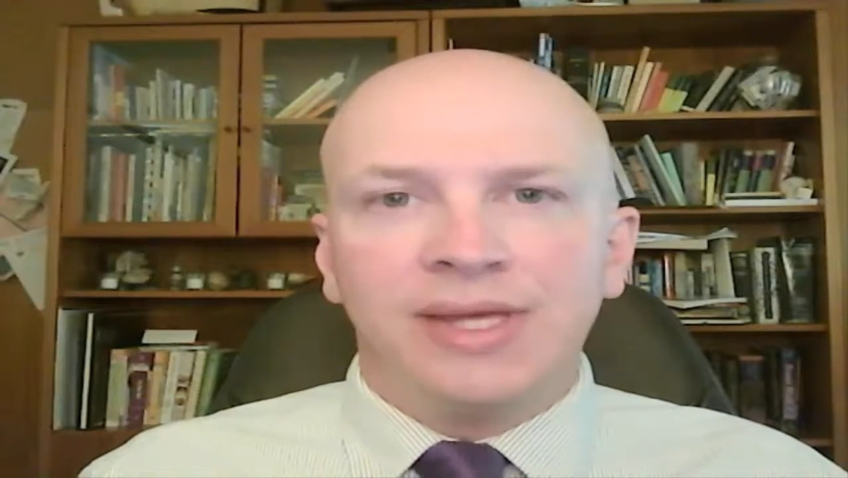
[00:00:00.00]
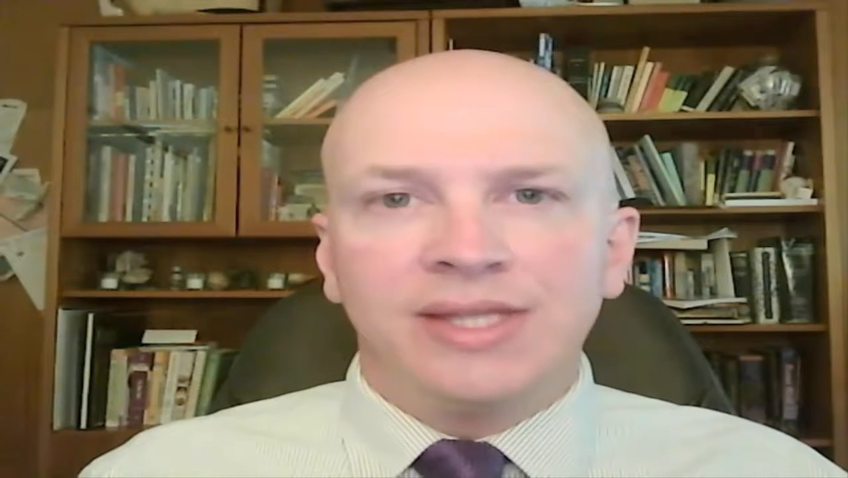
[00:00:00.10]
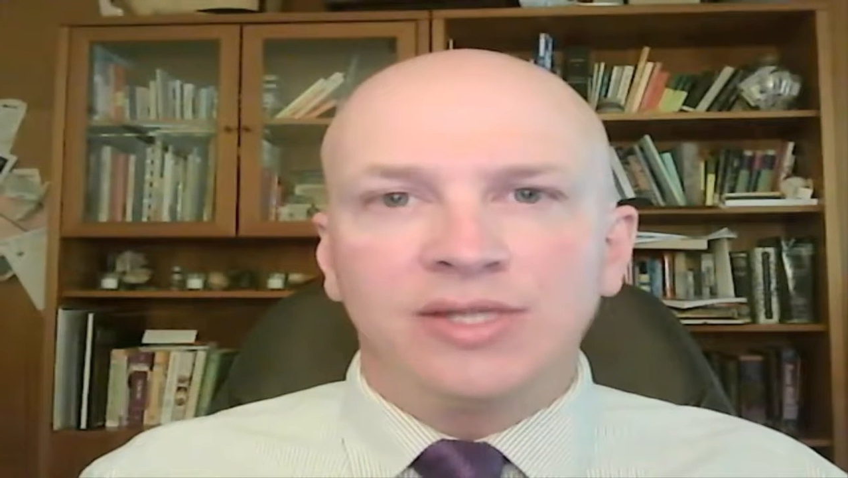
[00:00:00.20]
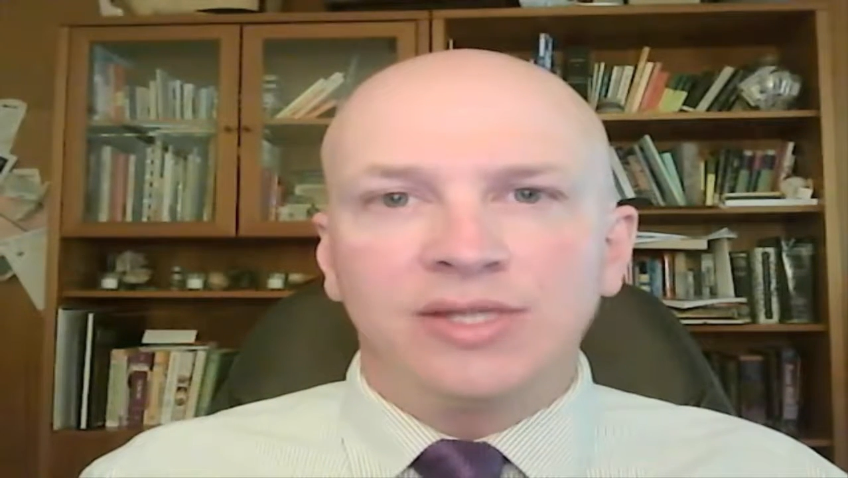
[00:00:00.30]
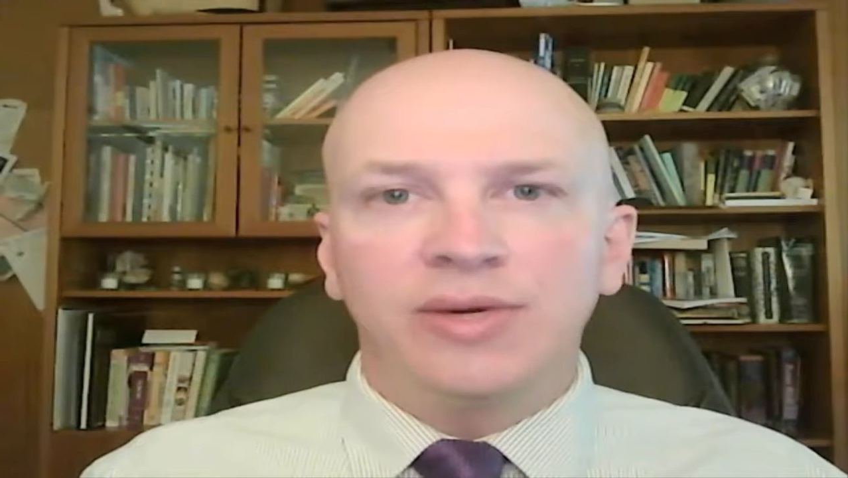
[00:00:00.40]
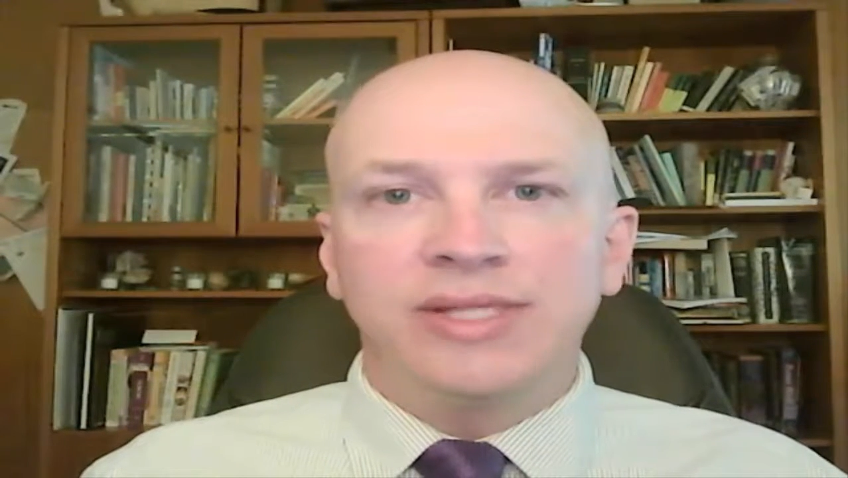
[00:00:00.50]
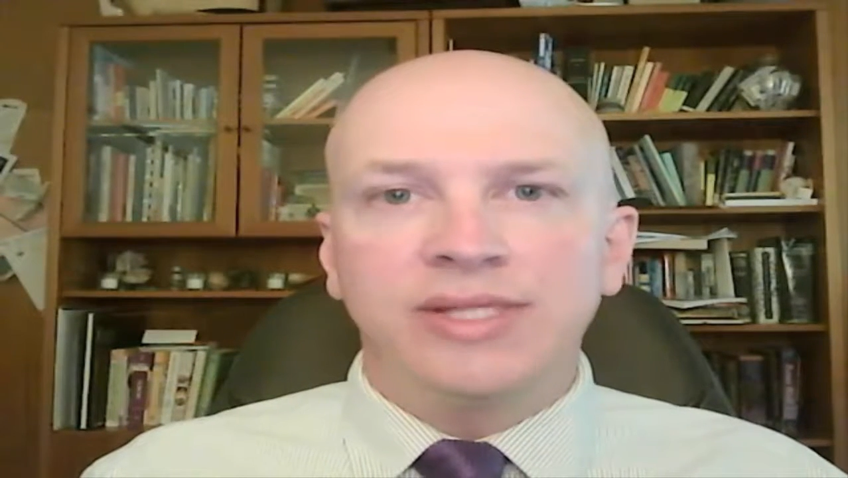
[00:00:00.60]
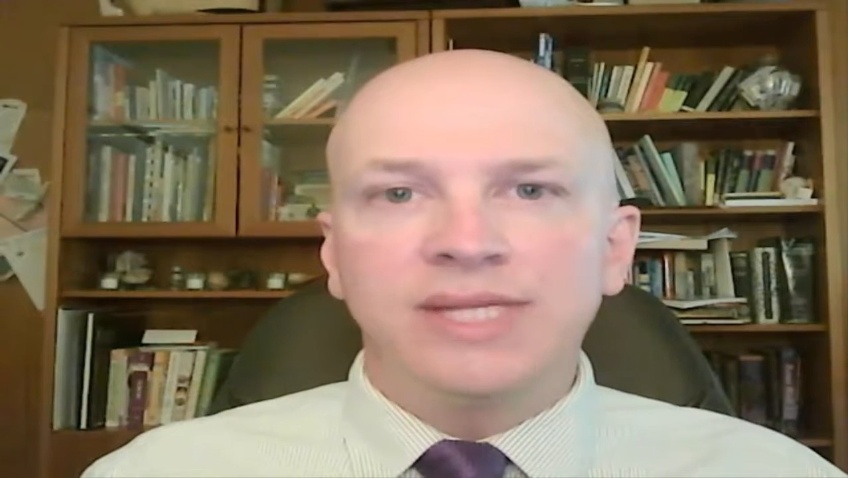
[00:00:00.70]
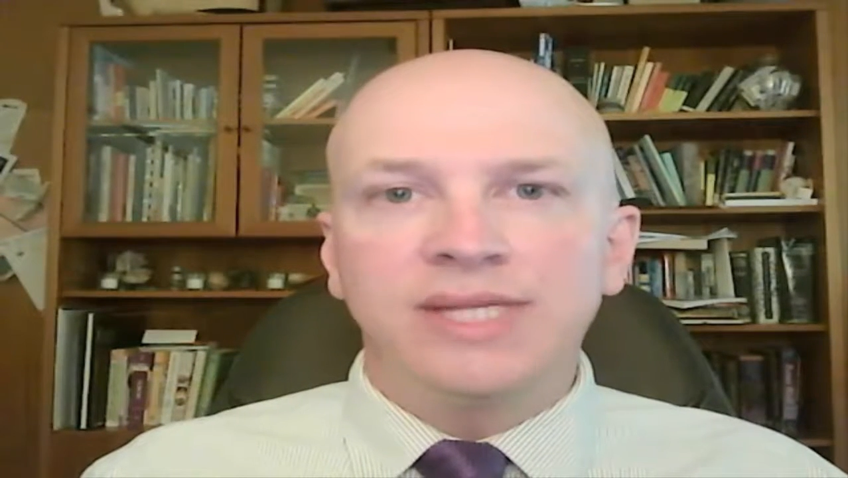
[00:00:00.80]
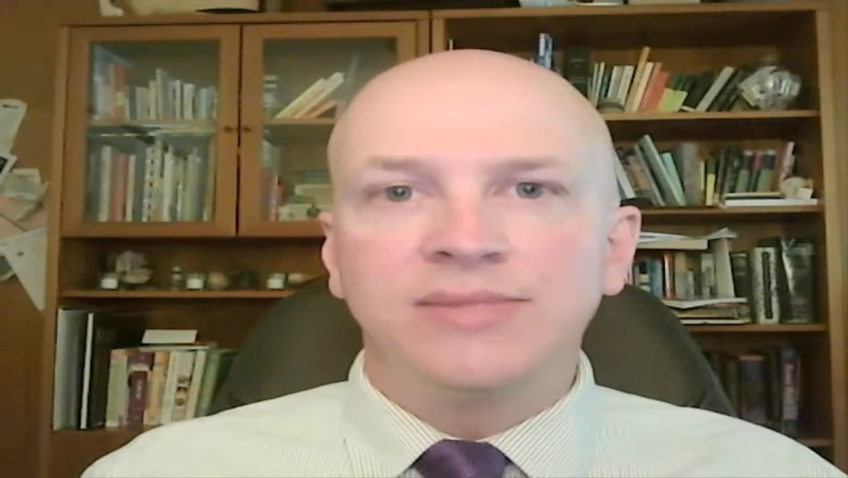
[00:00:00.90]
So
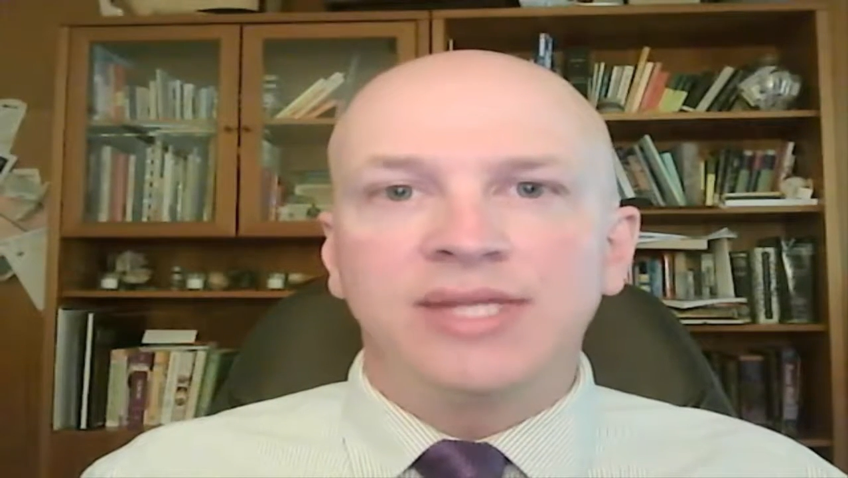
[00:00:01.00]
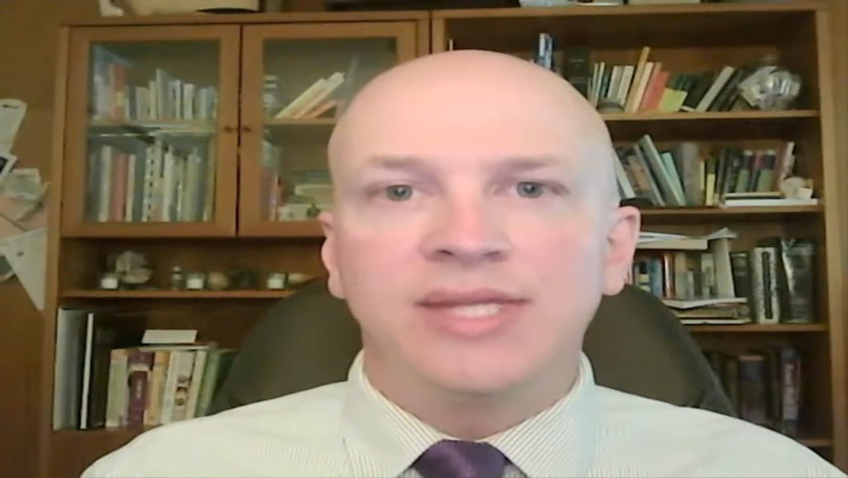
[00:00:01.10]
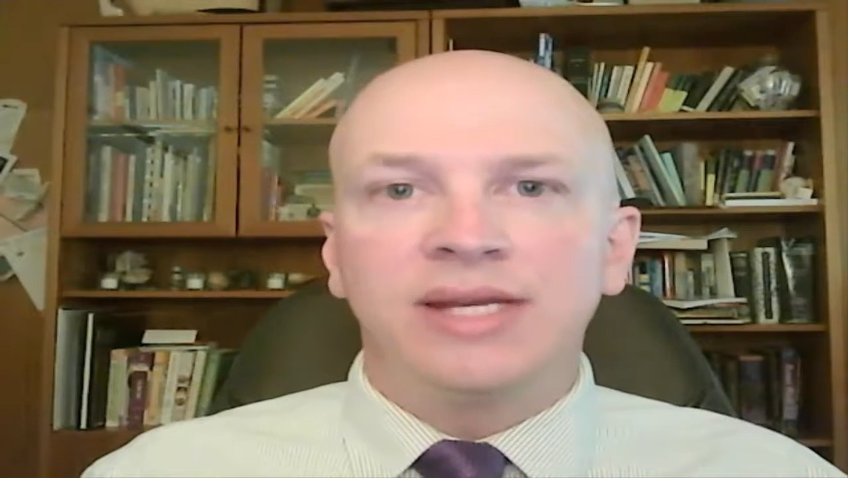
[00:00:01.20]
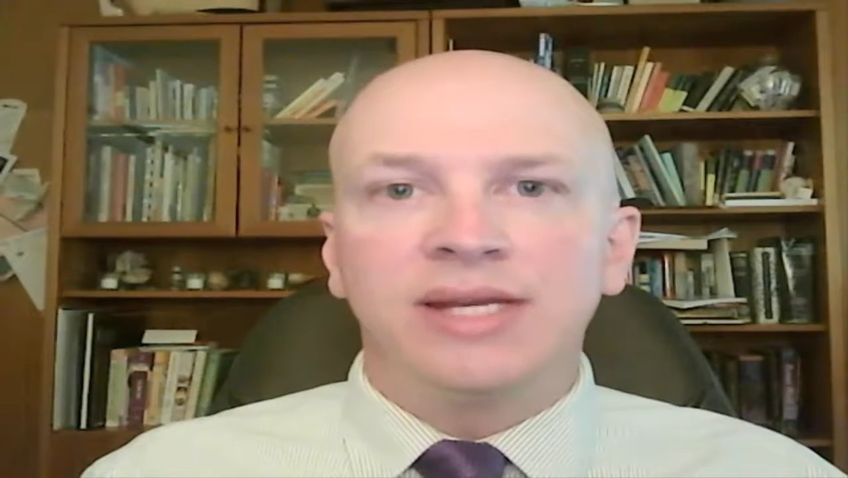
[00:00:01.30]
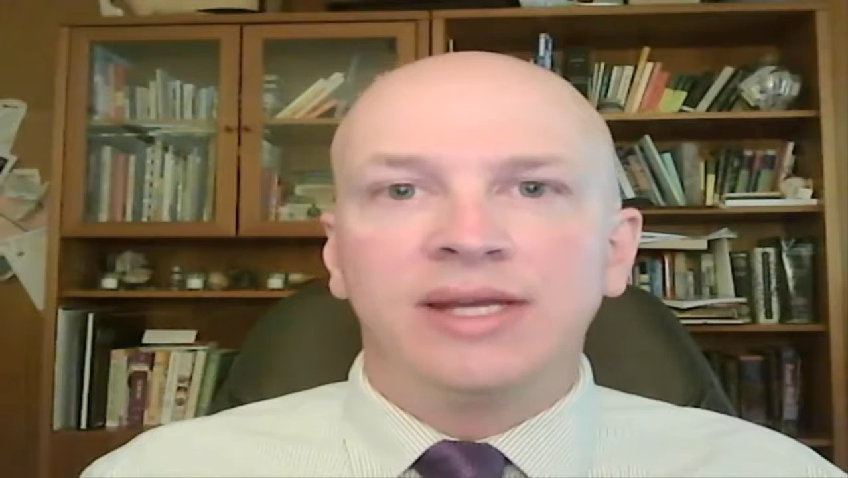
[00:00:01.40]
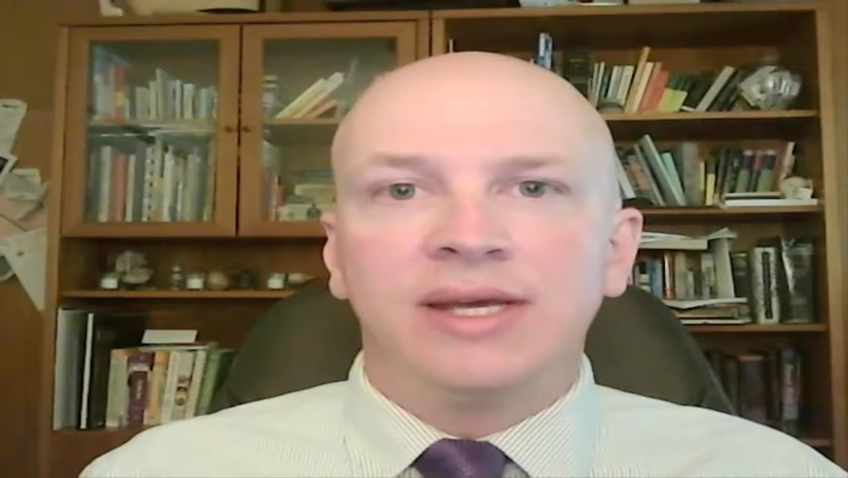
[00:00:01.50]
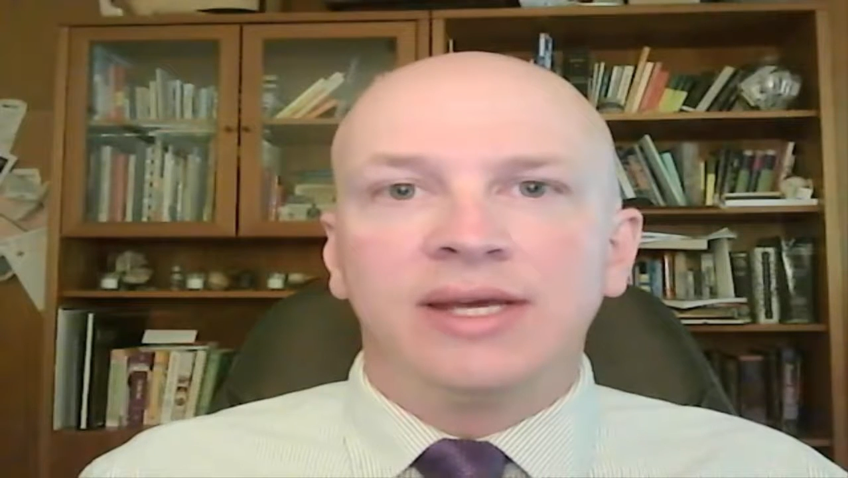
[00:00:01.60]
it seems that